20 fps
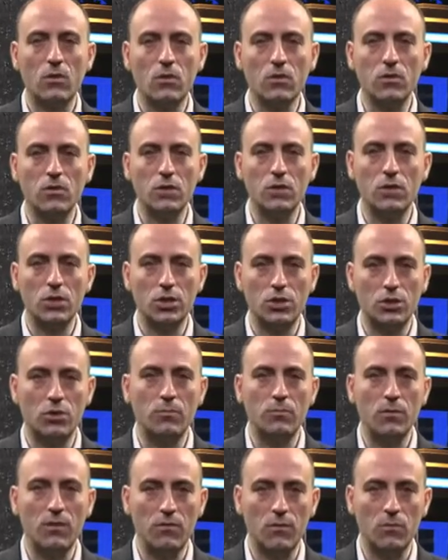
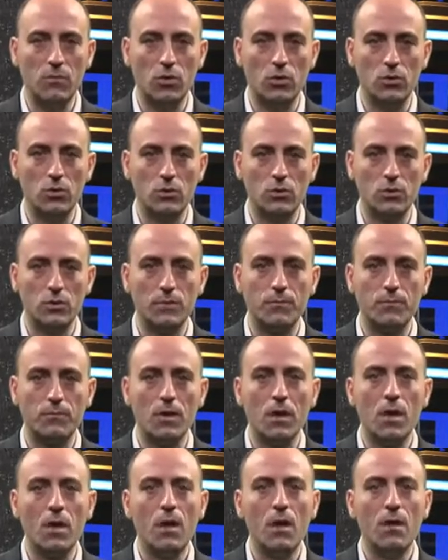concentration PV modules.
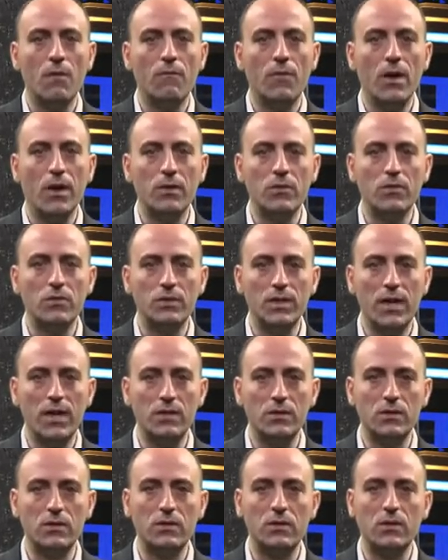Various
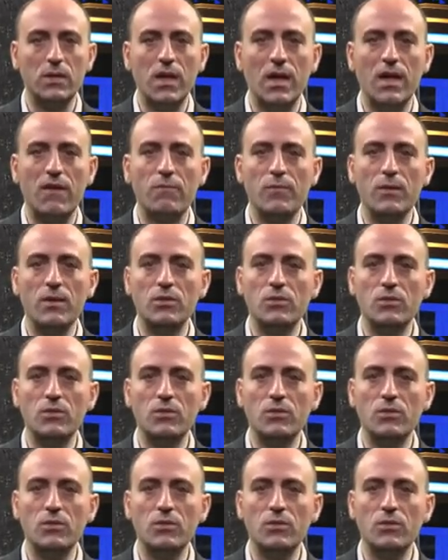tests have been